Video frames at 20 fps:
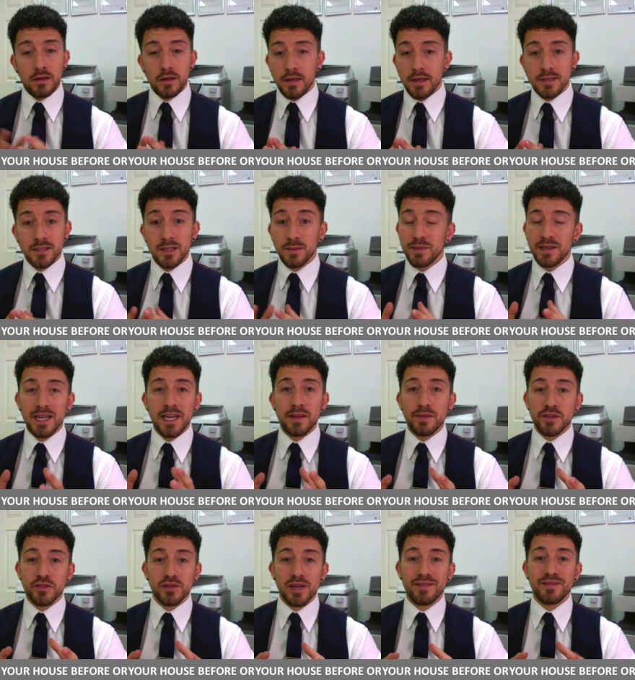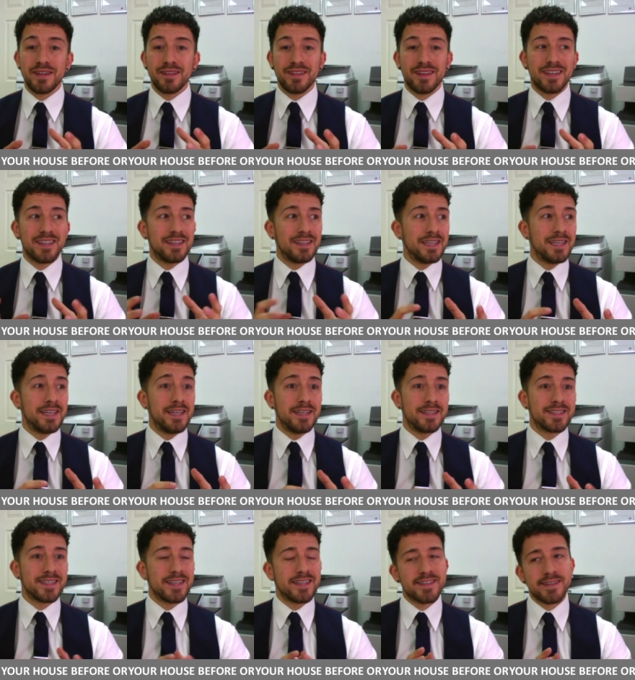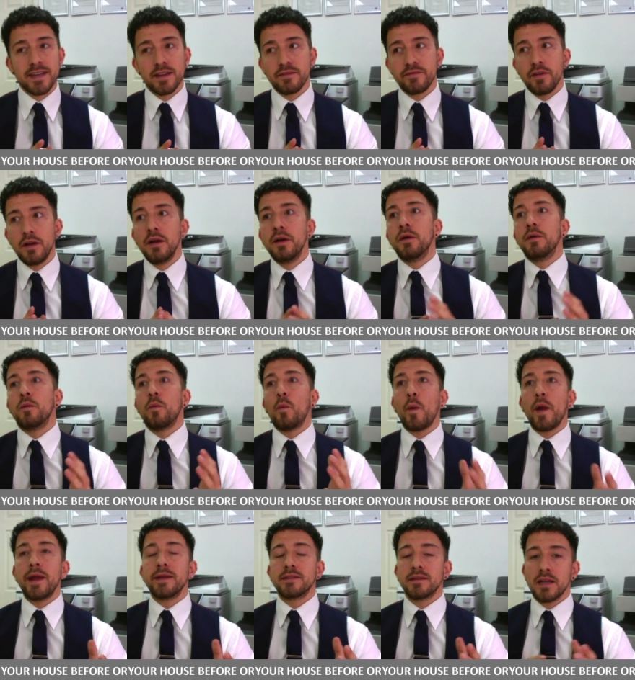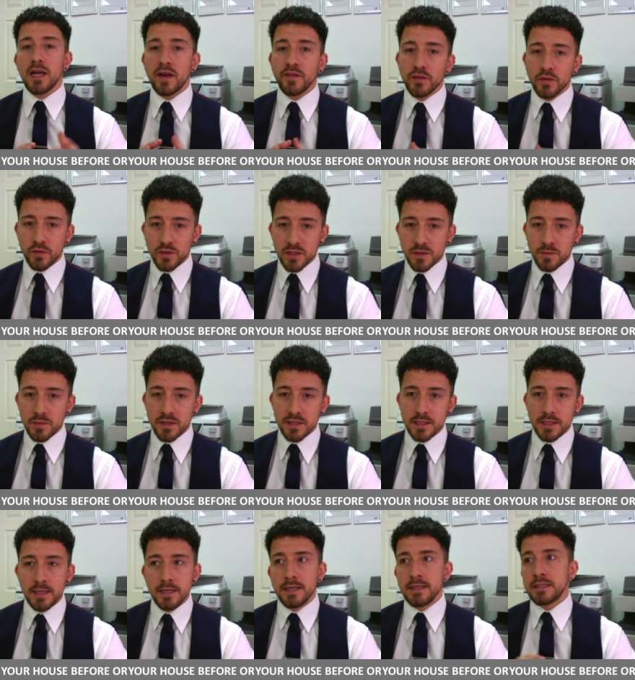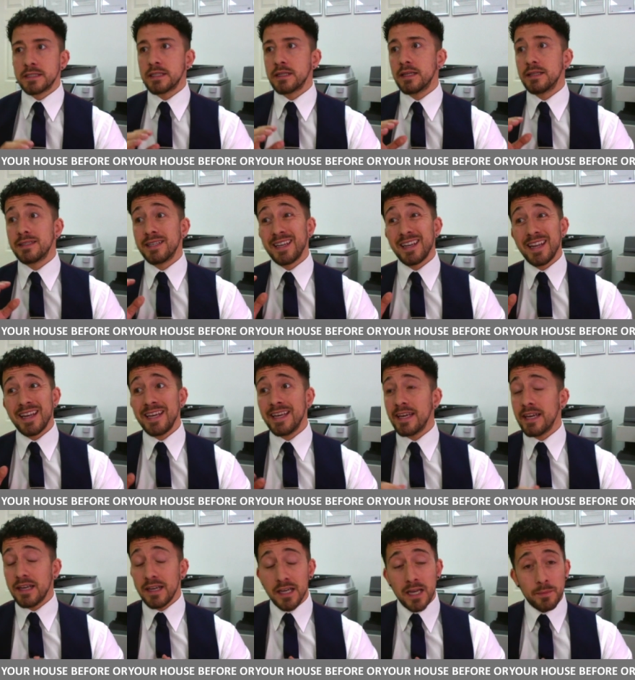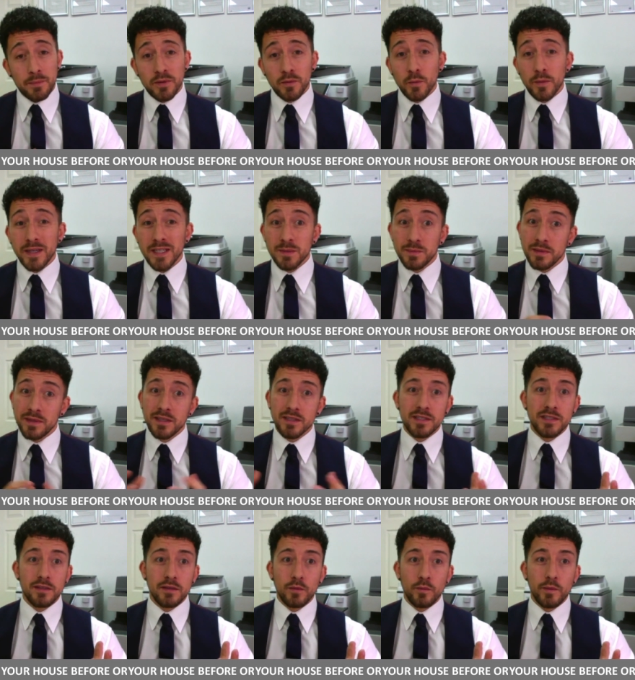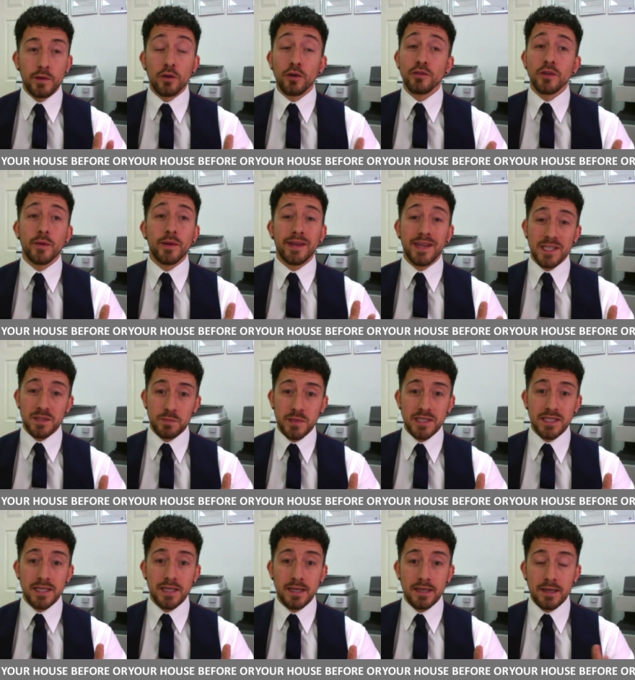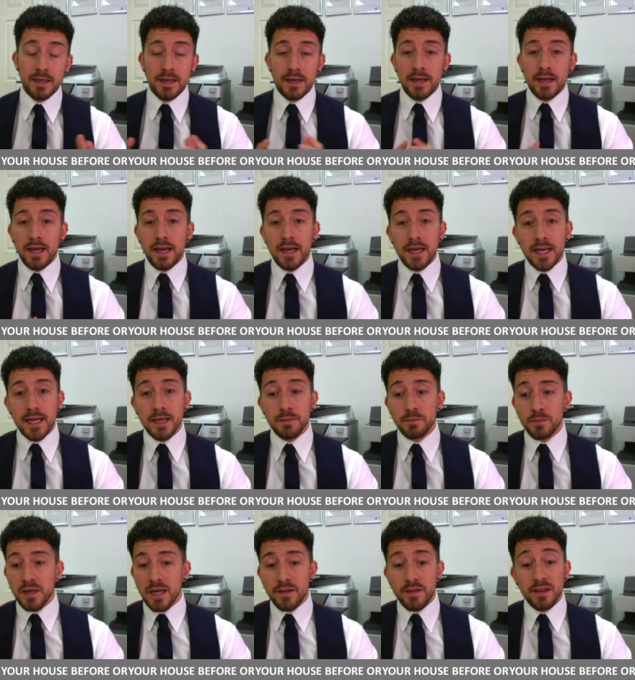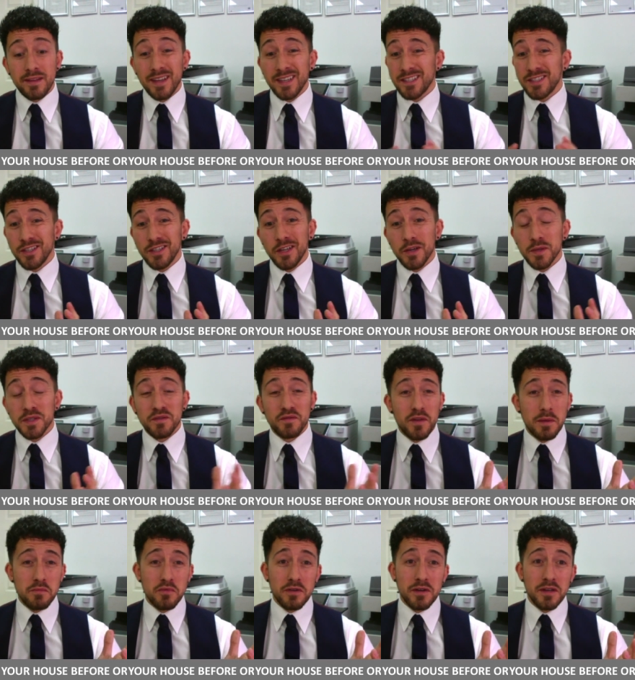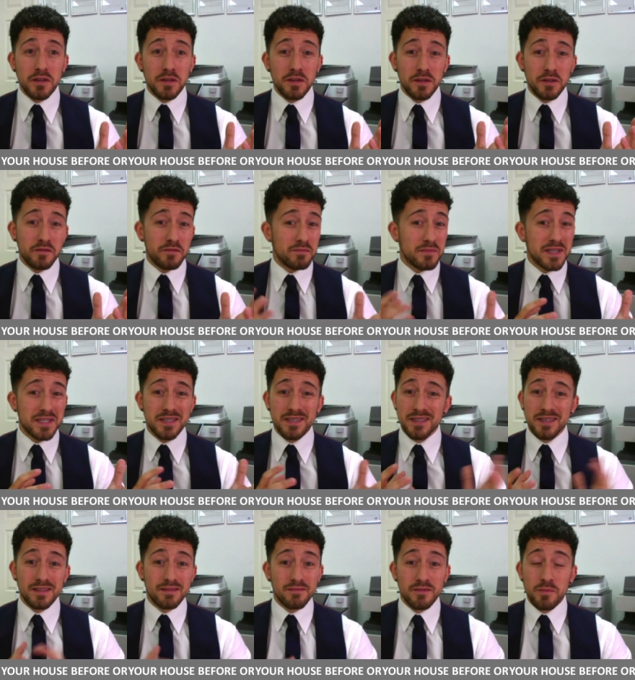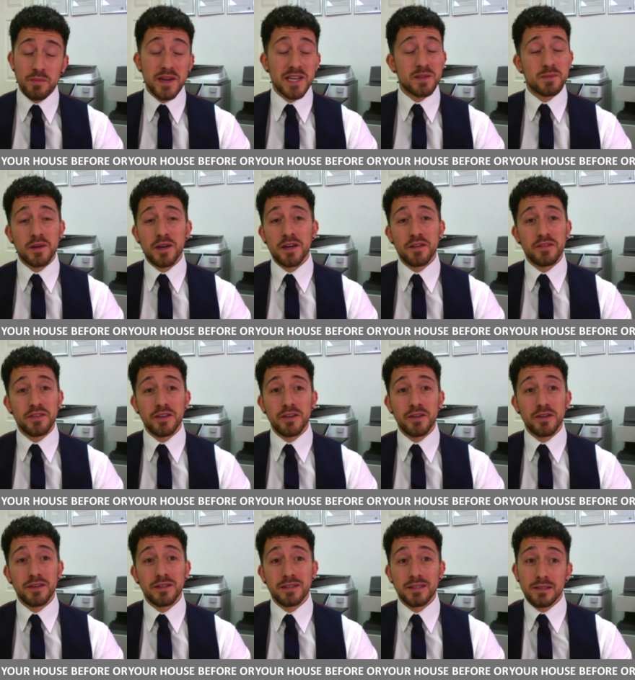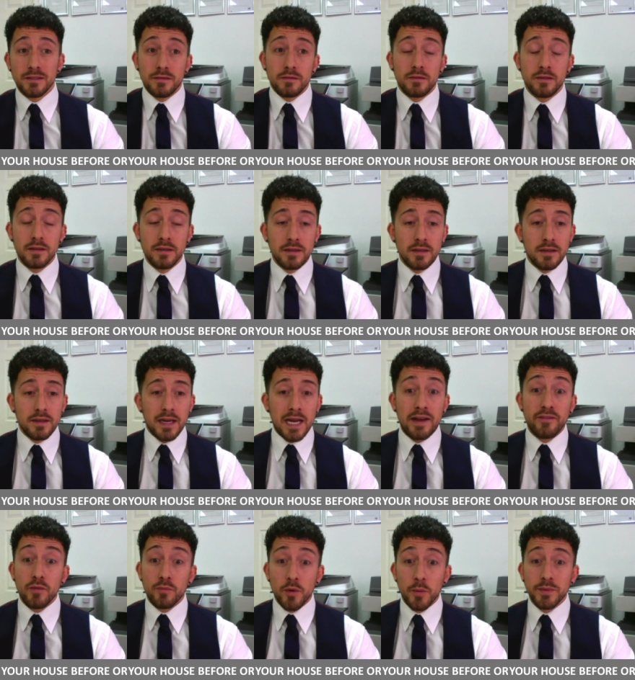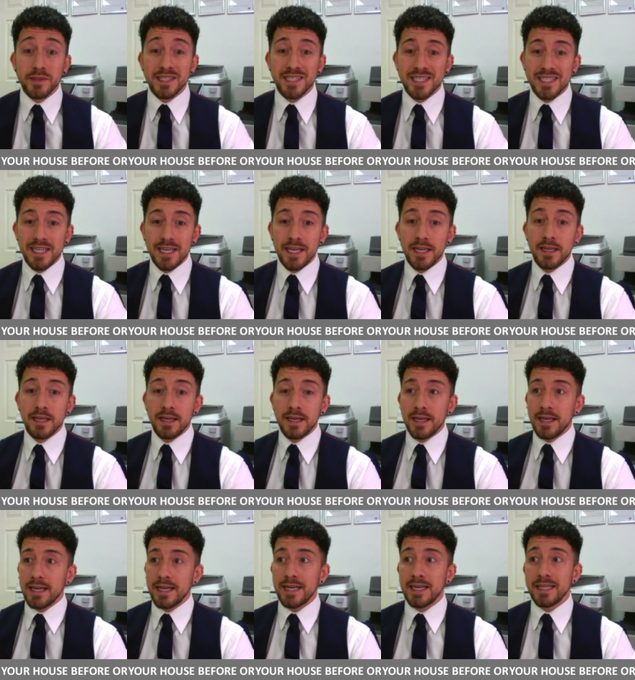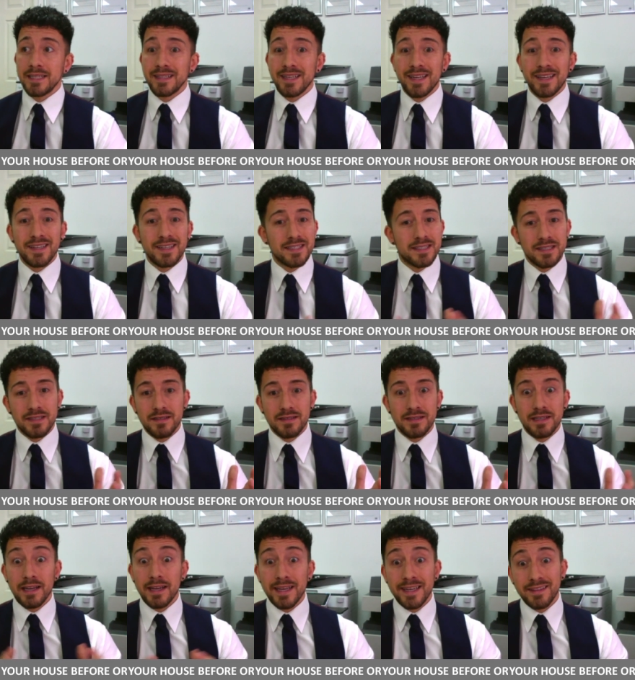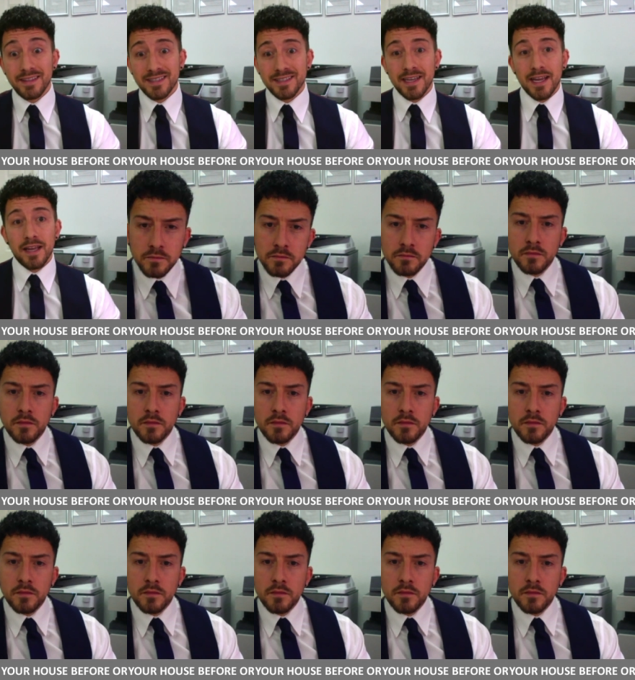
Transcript: it's going to be getting the traffic that it needs instead of waiting till after Christmas to then delay it a couple of weeks because we all know it gets busy. Um, and then next thing you know, it's February, you've missed the best part of the year to have your property seen and then it's just delayed the sale.